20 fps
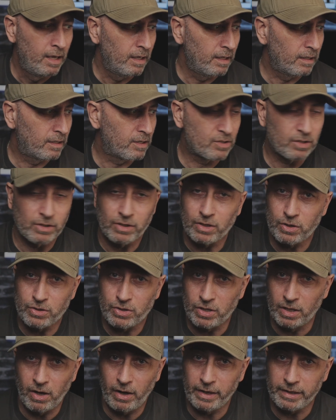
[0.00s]
because
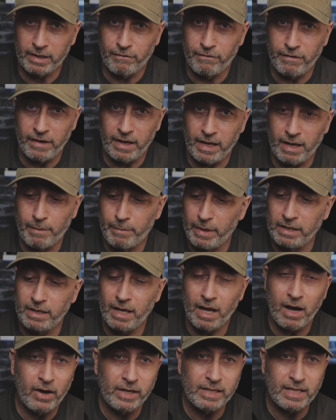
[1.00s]
you like your V. I mean,
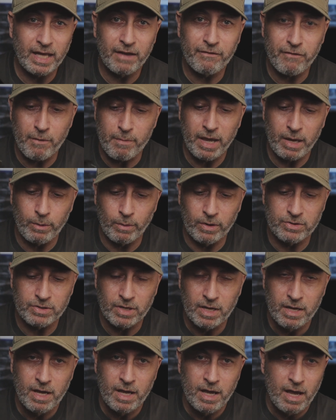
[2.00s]
the idea for me was
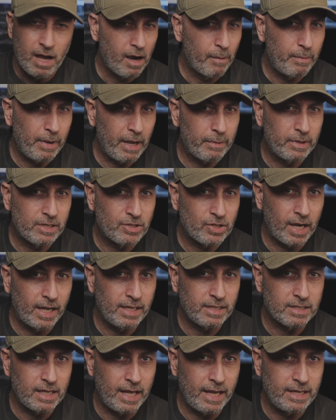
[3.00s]
I'll be able to
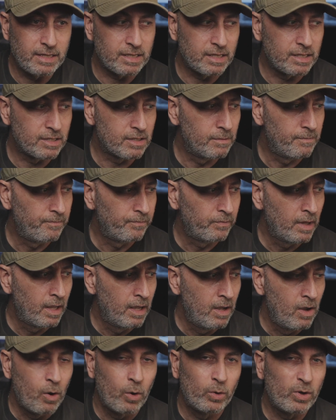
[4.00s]
change lenses,
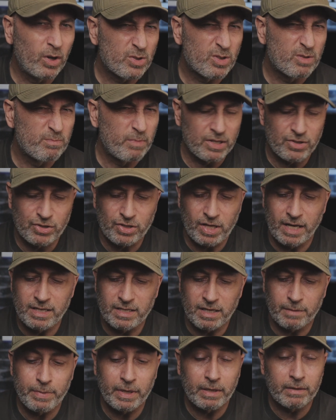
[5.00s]
or not so much change
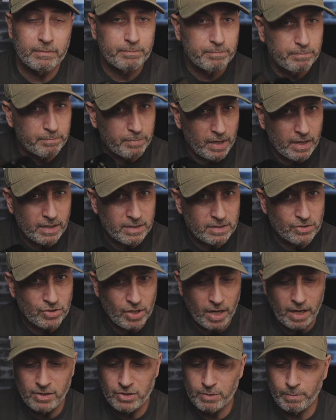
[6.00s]
it, but it's
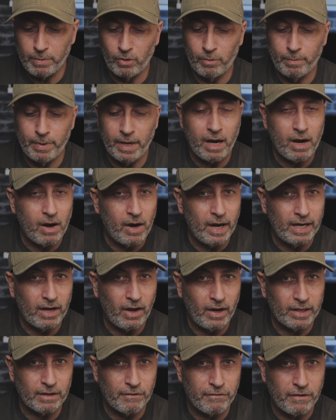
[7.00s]
changeable. But I
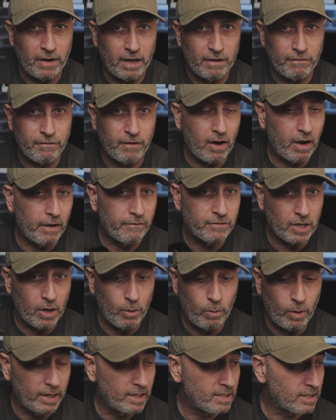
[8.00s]
like the 35, so I
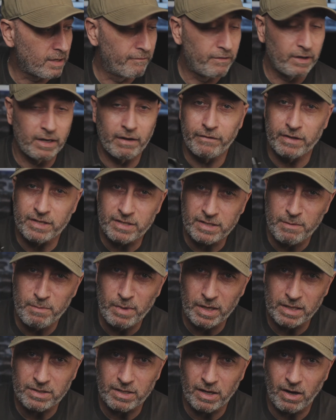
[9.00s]
wanted something of a
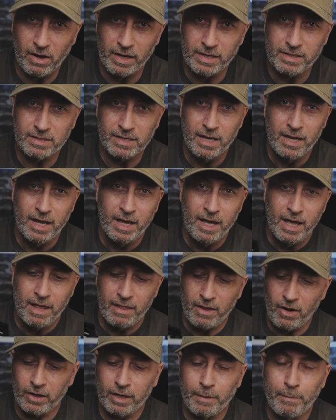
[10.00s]
similar size
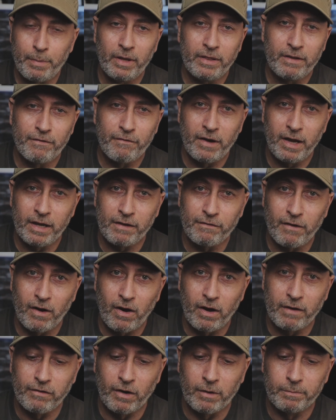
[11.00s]
that I could put the
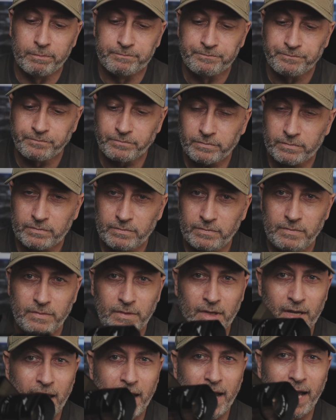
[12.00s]
35 on,
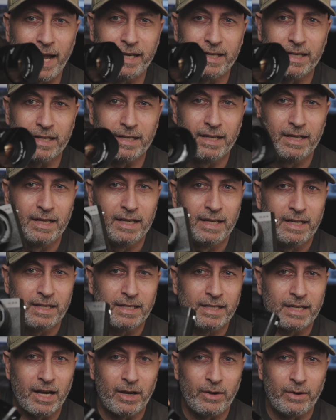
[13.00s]
and
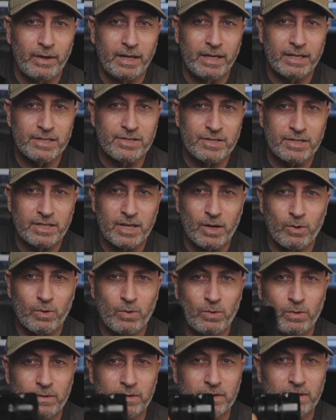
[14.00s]
you know, it's
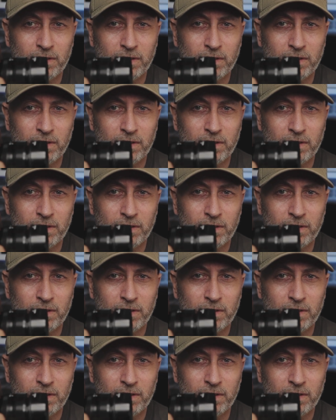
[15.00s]
still